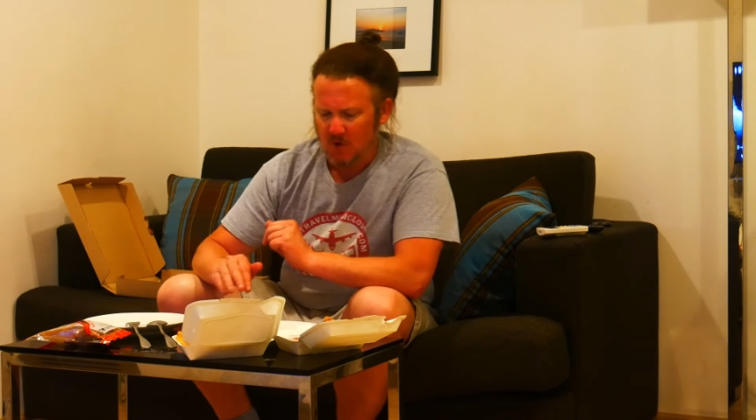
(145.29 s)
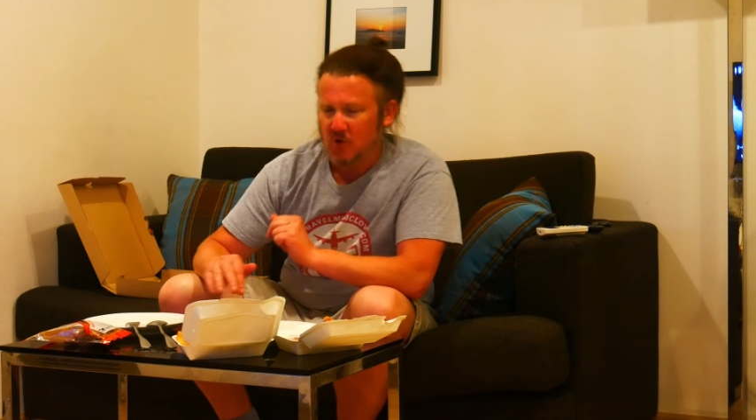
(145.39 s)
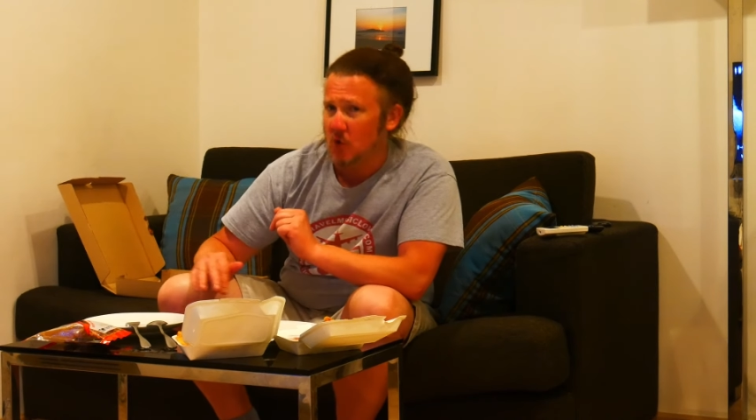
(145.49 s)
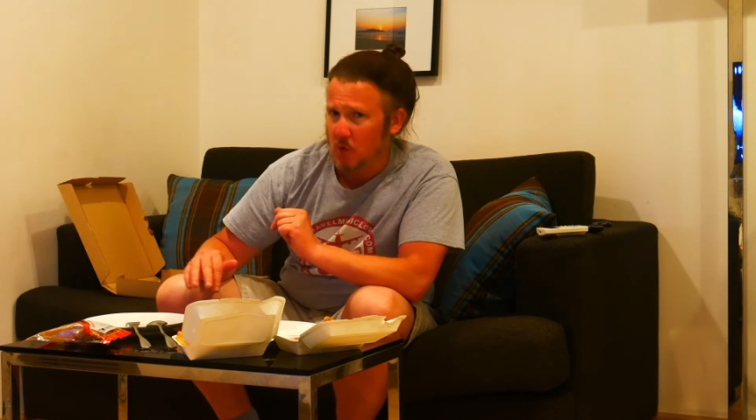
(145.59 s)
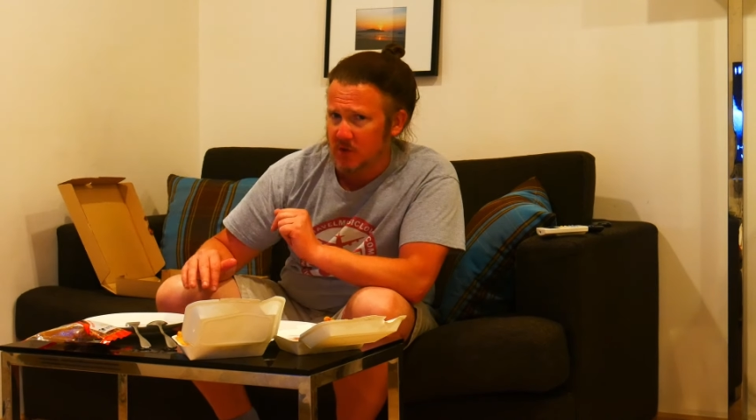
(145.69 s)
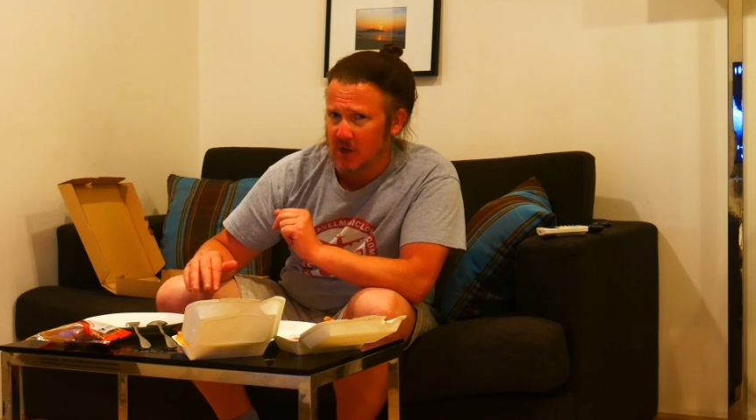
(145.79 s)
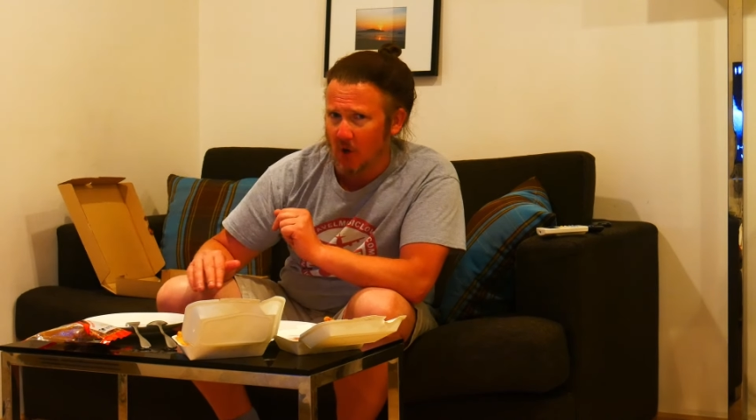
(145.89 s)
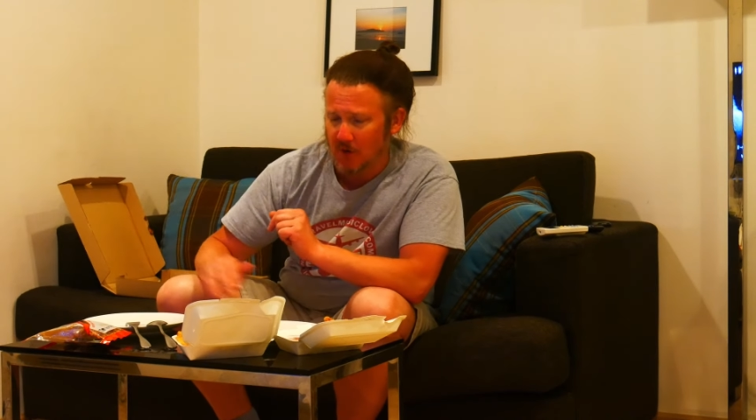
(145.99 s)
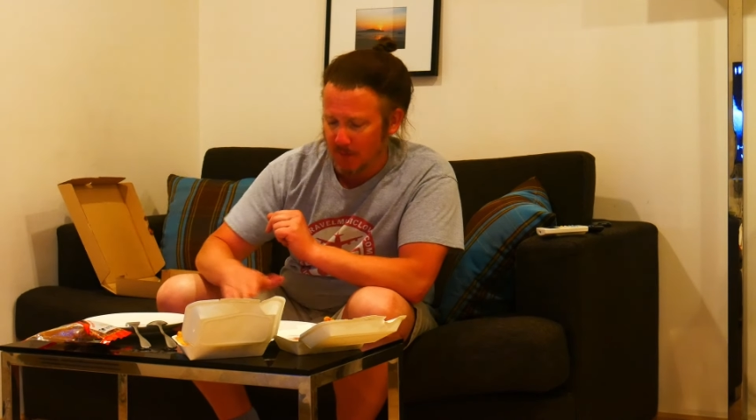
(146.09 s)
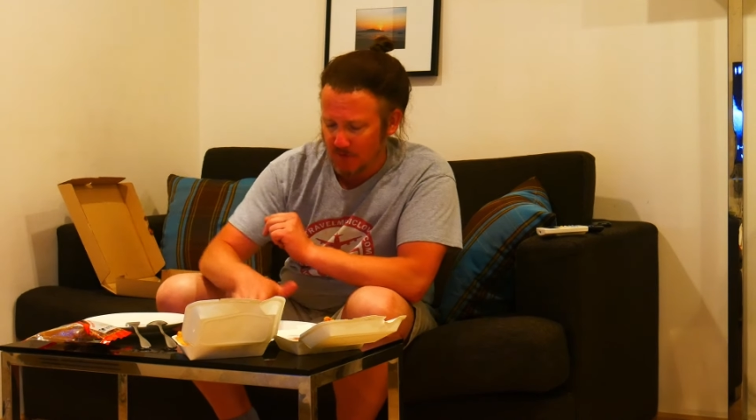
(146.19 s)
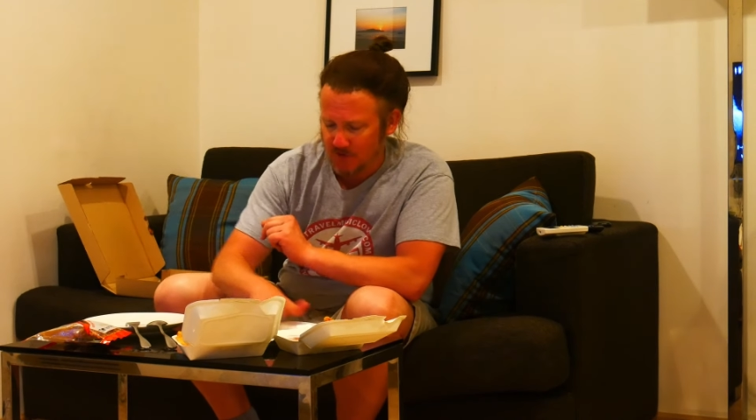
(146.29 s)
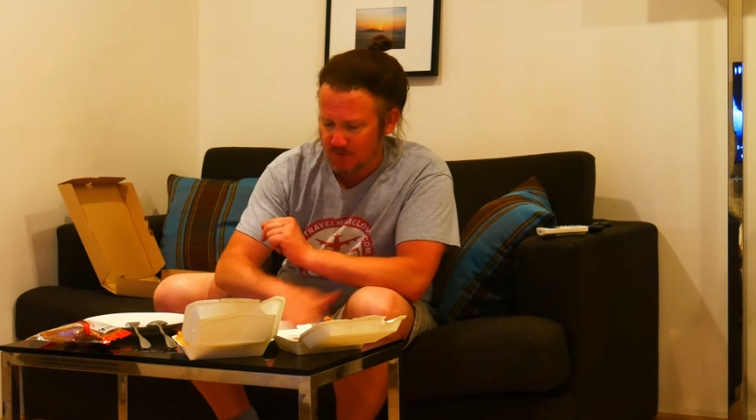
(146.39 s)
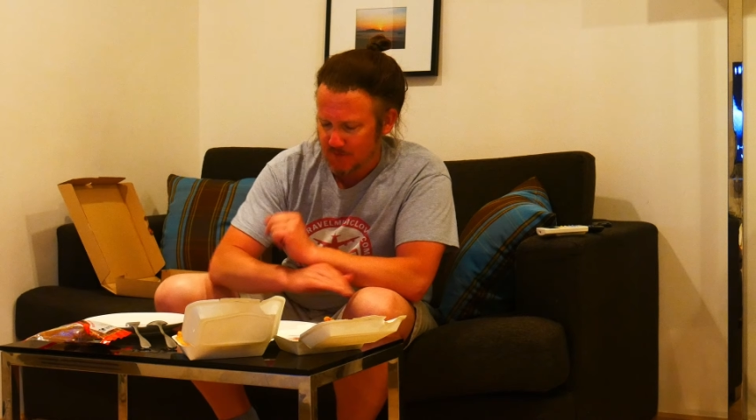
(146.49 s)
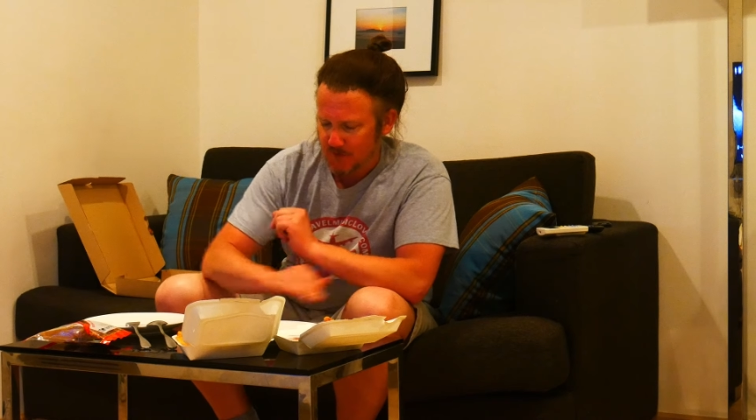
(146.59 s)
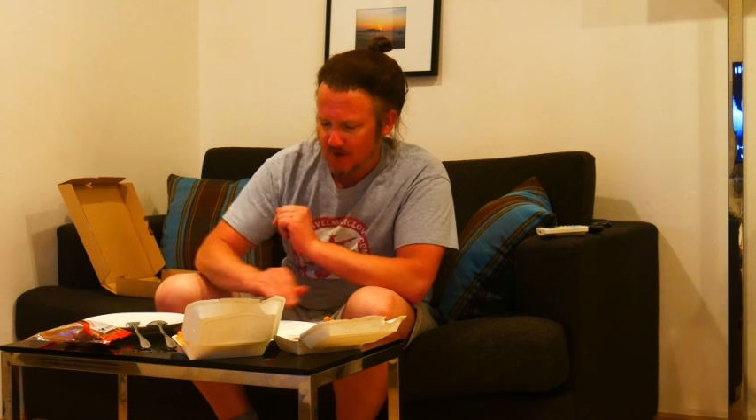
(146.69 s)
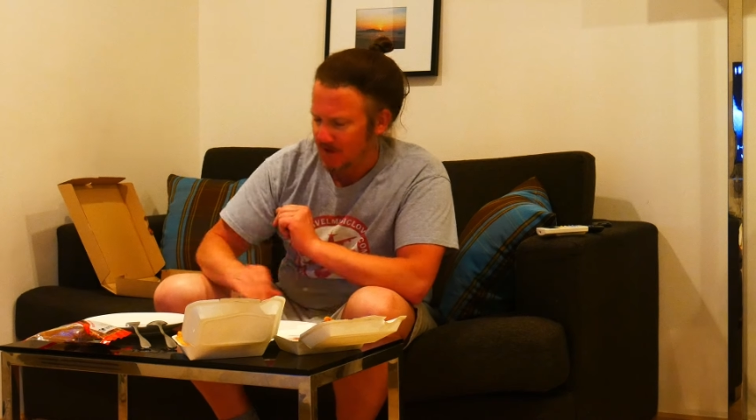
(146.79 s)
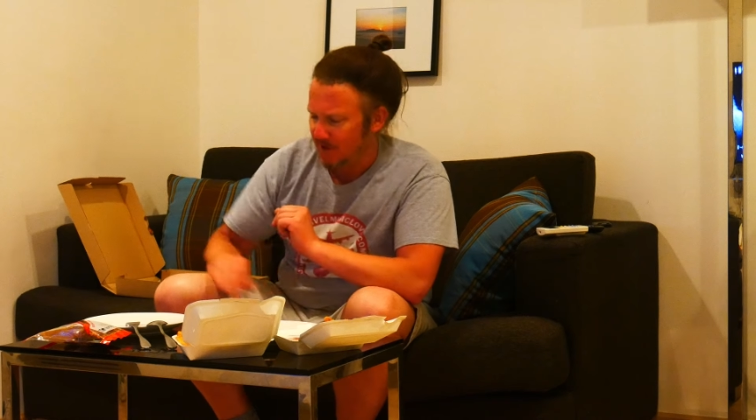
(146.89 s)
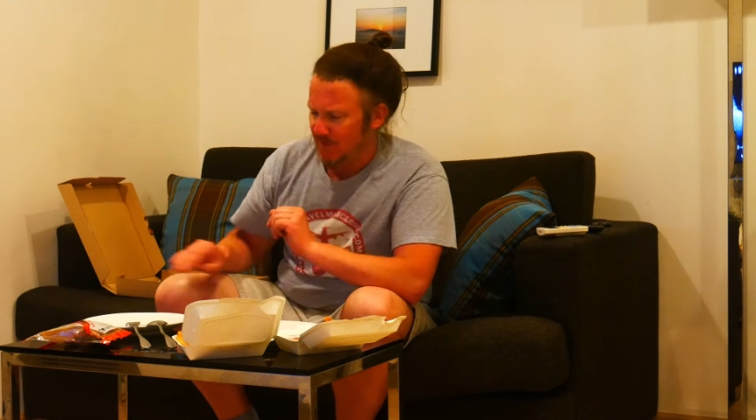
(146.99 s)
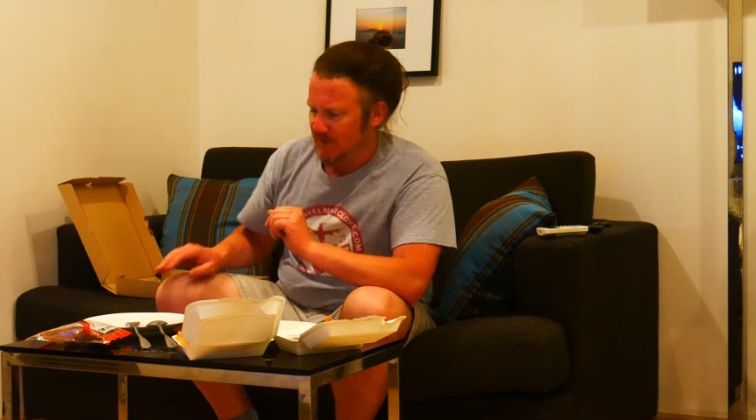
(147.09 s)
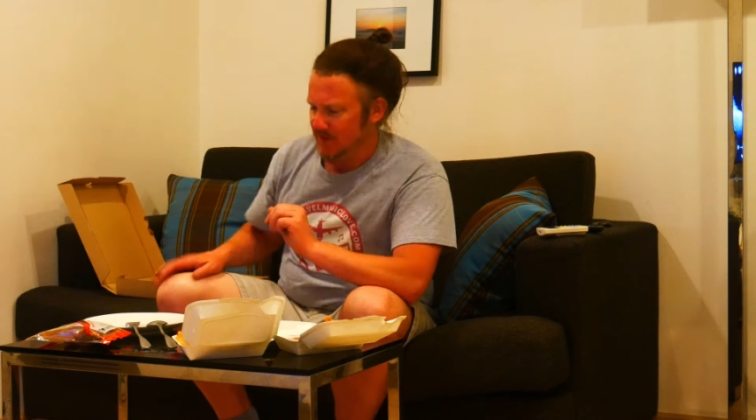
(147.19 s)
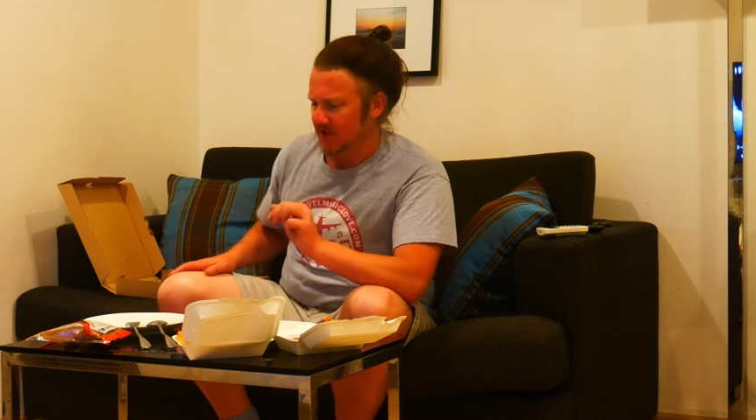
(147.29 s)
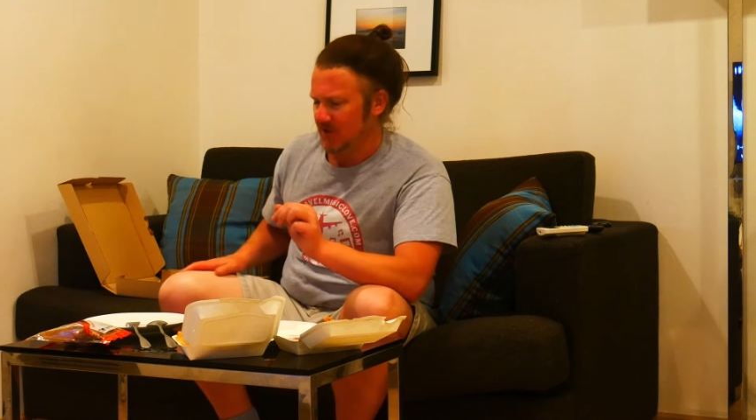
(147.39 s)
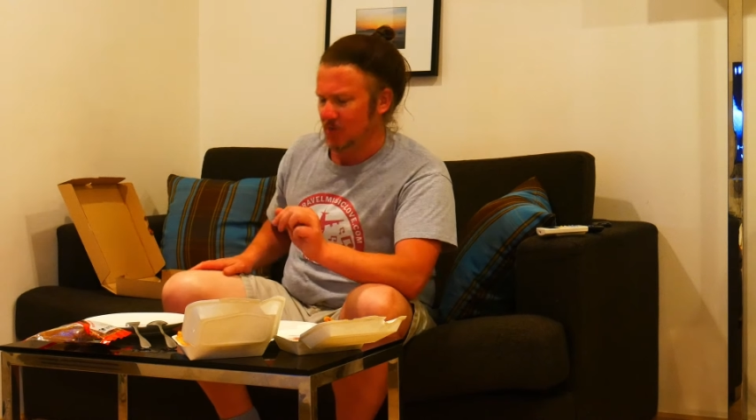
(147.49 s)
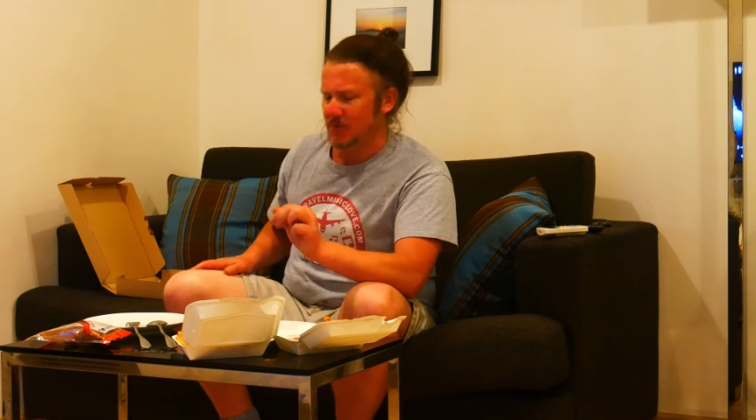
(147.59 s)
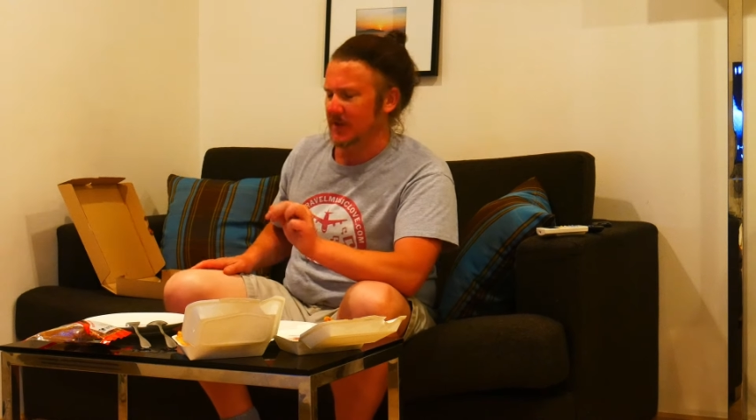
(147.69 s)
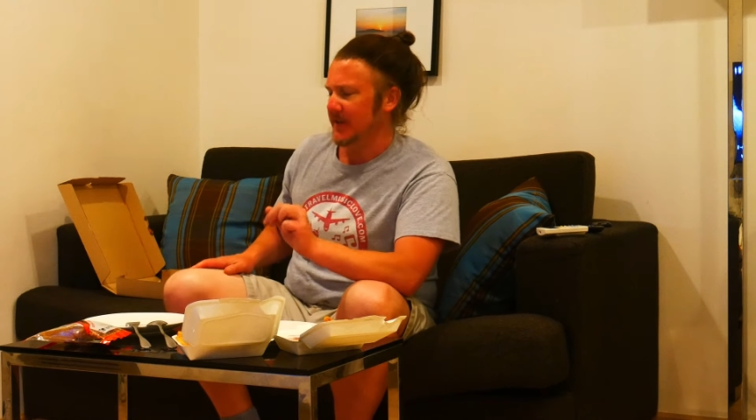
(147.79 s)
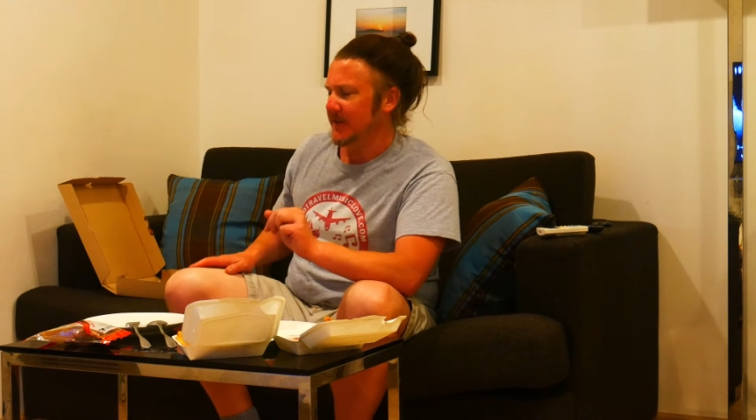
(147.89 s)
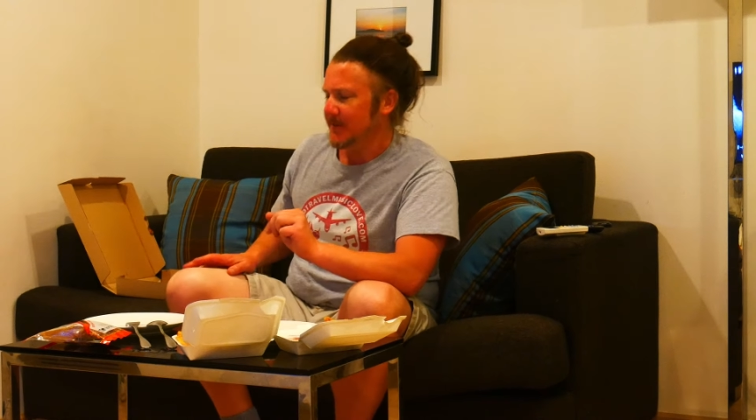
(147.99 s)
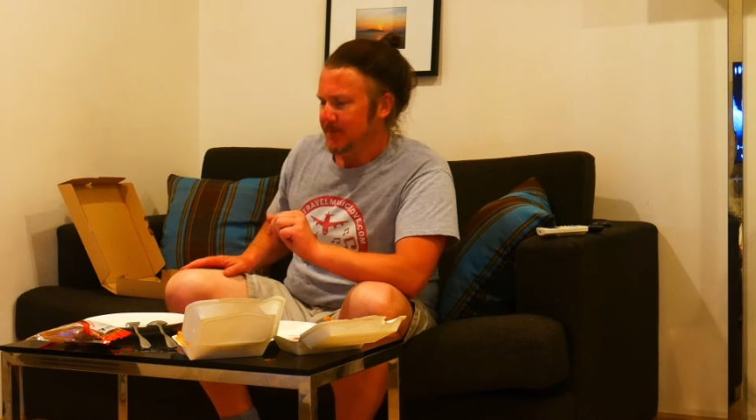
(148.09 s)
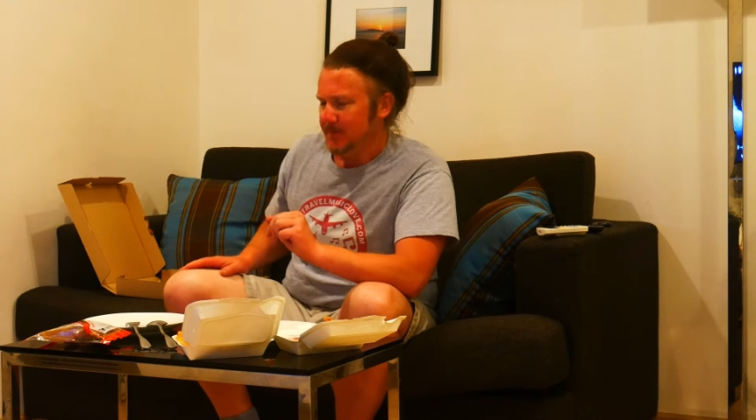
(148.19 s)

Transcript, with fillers: Saucy condiments. I love things that are saucy.